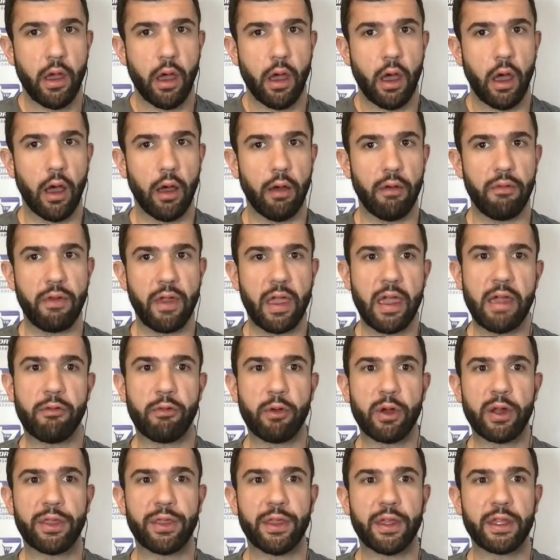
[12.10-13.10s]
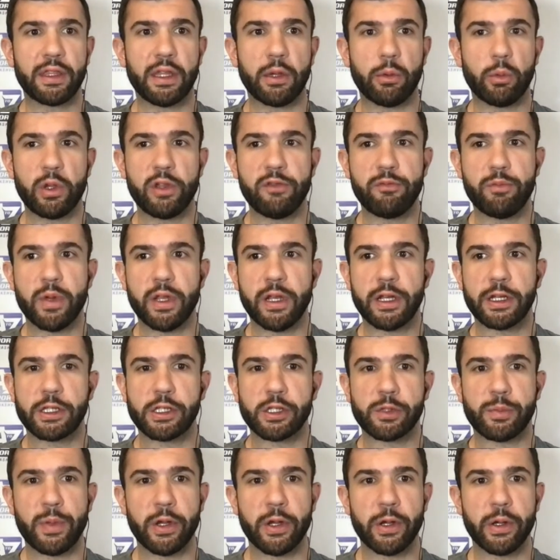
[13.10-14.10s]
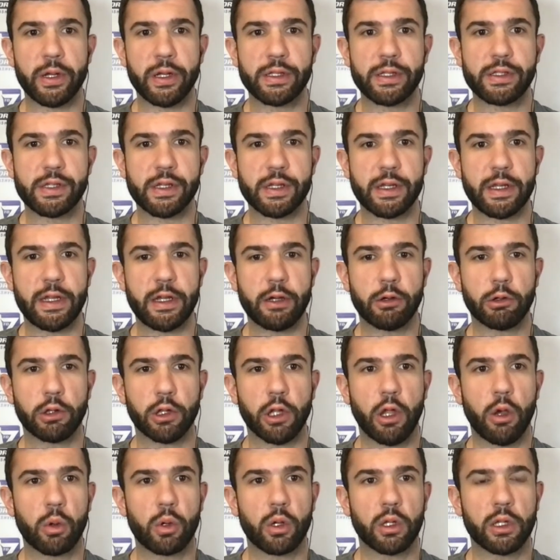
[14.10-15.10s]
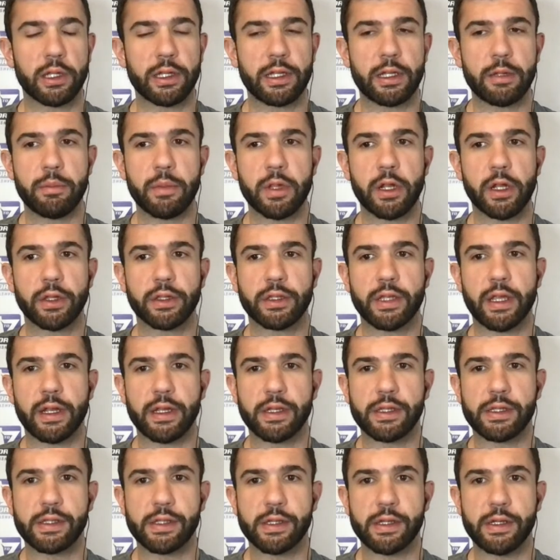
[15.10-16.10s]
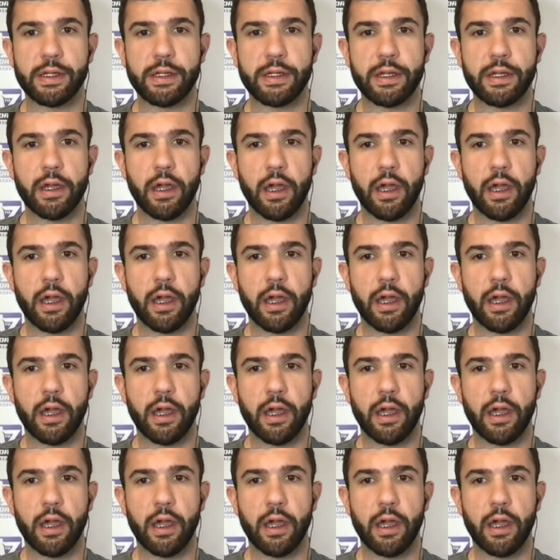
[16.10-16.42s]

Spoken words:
of everything that we've been experiencing here locally in Middle Tennessee.